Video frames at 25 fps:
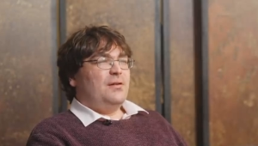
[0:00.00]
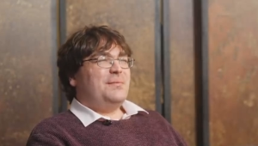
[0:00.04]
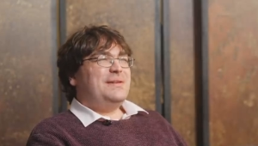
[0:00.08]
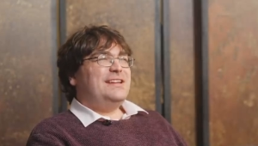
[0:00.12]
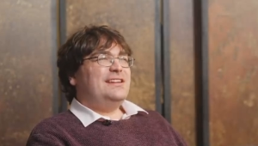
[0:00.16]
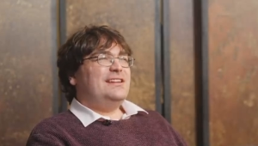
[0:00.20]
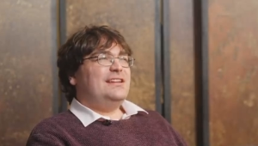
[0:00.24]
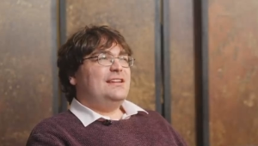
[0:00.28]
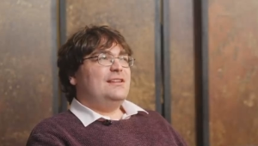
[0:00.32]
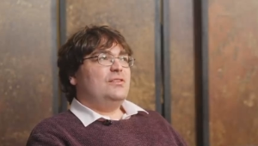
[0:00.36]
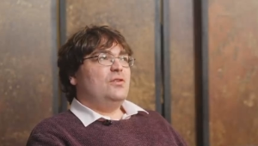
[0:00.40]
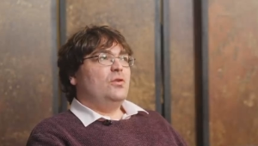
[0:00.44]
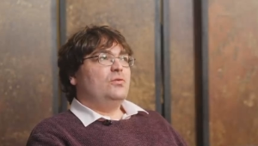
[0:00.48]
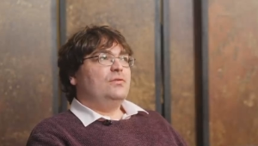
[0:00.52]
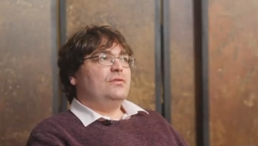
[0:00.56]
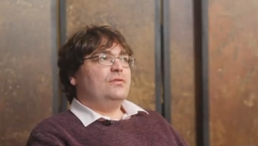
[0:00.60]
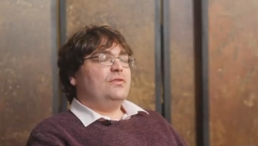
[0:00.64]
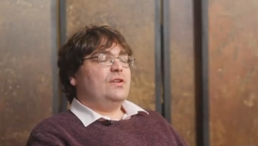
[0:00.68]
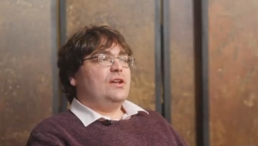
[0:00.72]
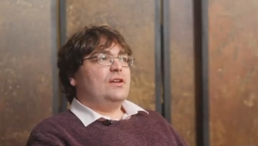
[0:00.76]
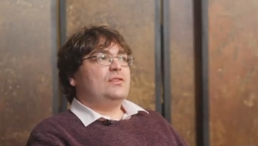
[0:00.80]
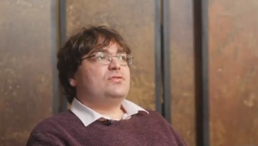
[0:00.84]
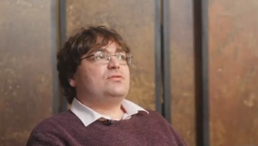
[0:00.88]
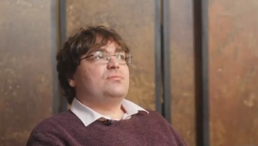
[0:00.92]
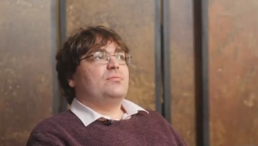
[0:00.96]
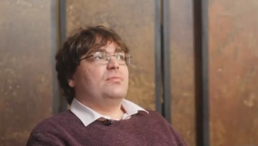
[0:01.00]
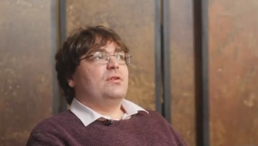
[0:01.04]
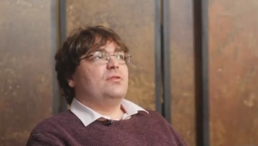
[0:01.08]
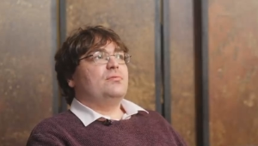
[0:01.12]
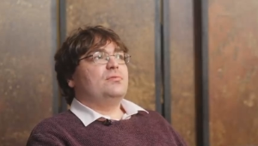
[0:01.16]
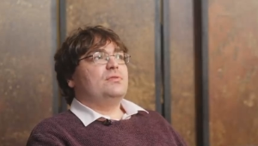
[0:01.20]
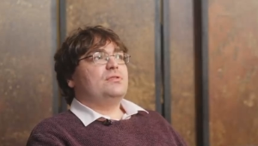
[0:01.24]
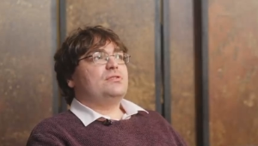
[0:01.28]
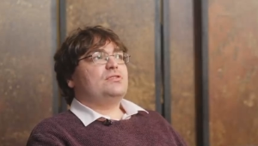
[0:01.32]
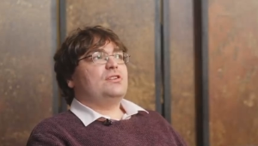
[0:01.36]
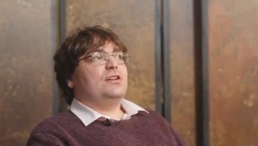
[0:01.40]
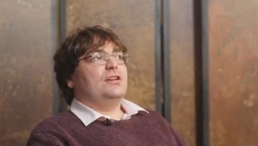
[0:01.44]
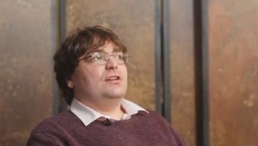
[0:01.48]
I mean, in non-fiction
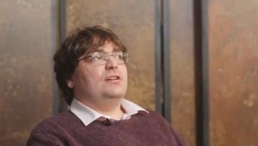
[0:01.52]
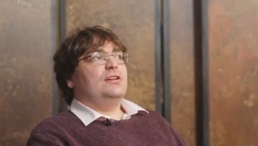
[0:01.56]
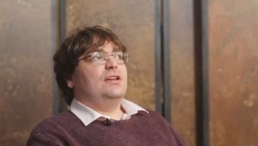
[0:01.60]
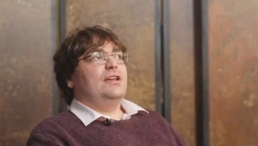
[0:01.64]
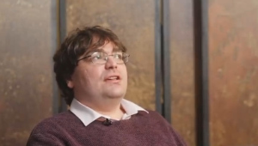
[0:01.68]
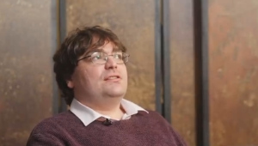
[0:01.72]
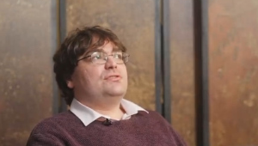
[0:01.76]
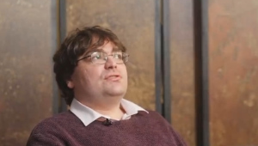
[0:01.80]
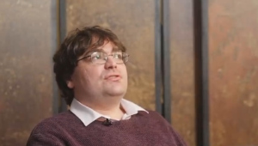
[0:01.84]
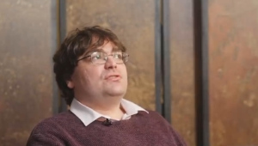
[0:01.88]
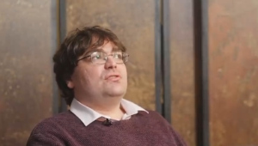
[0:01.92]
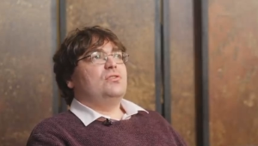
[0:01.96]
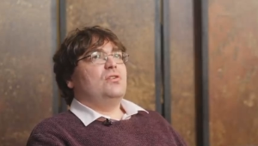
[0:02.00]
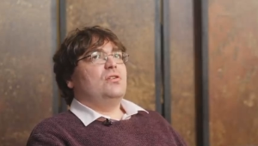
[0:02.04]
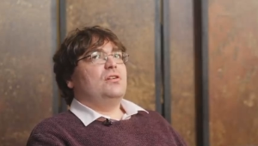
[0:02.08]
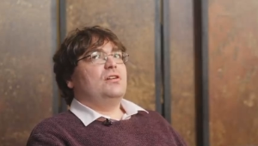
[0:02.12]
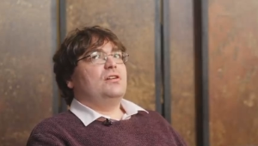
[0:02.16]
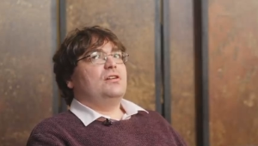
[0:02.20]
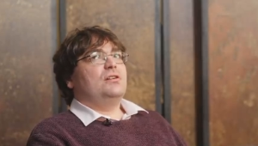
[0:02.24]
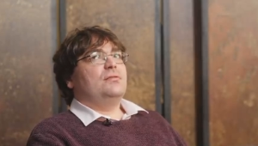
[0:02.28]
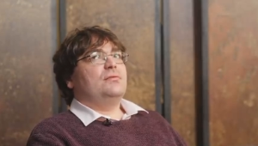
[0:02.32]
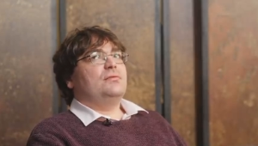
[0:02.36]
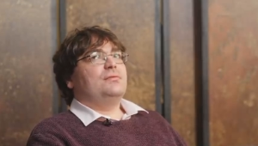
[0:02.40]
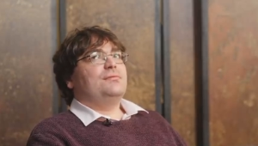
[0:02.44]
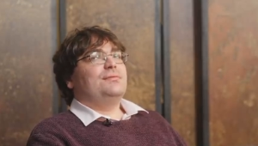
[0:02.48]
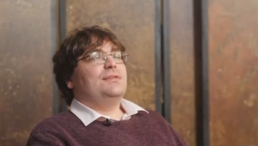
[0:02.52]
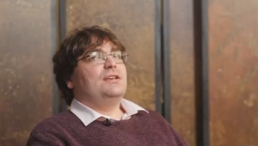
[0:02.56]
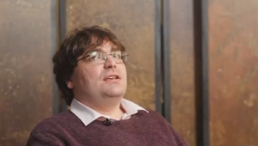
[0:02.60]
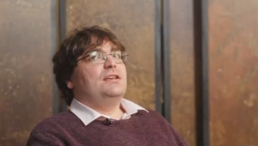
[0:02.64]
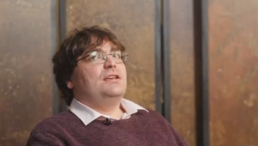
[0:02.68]
publishing, it's not.